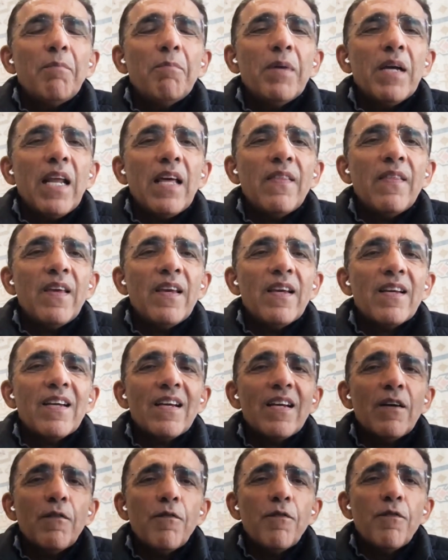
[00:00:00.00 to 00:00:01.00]
but I think
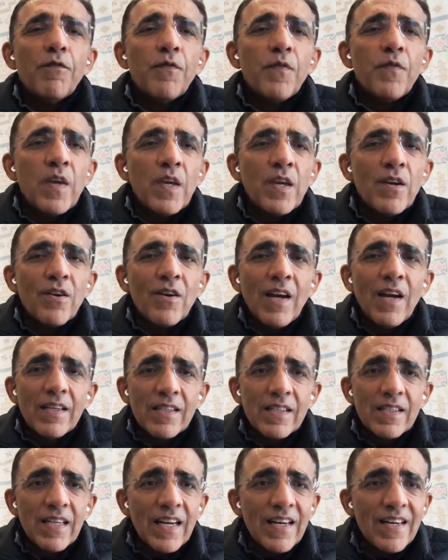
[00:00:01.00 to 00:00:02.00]
fear
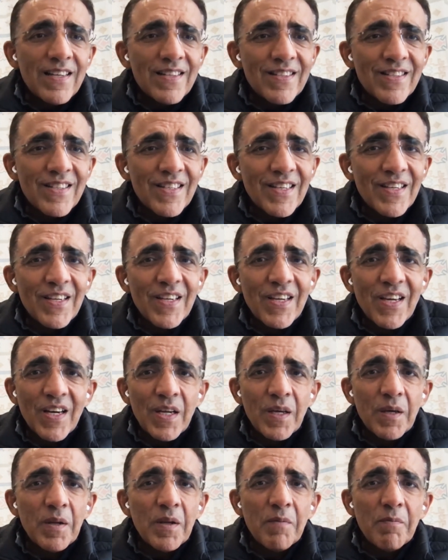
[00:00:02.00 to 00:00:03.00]
has a tendency
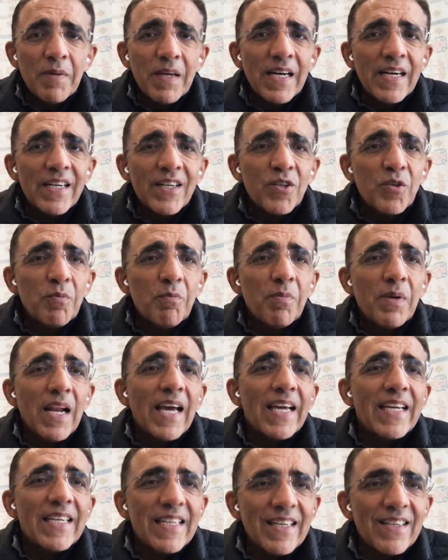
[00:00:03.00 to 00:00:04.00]
and an ability to
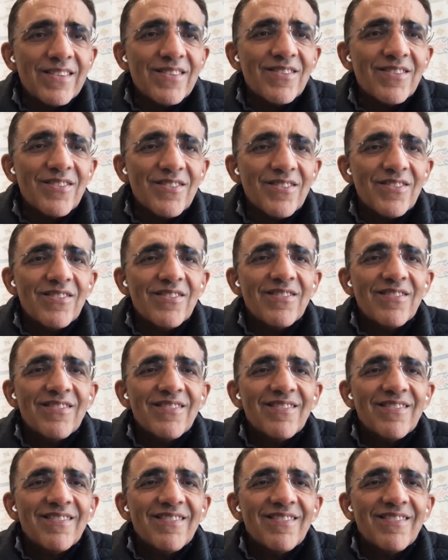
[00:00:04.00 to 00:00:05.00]
blind us
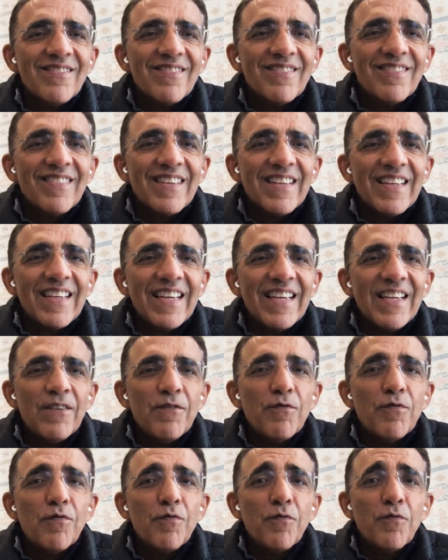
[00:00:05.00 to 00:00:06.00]

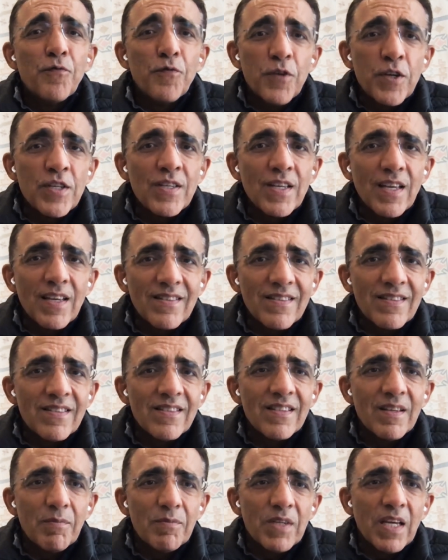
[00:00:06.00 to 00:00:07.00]
and freeze
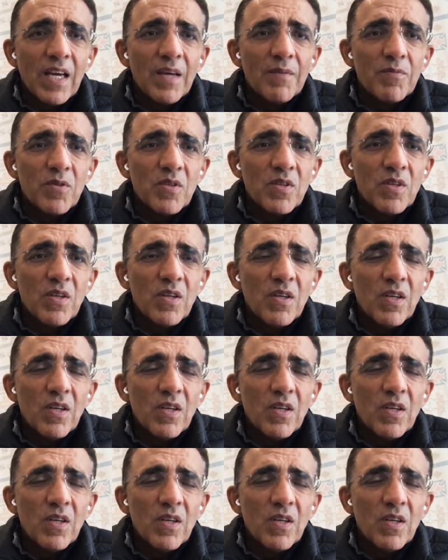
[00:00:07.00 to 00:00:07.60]
us sometimes.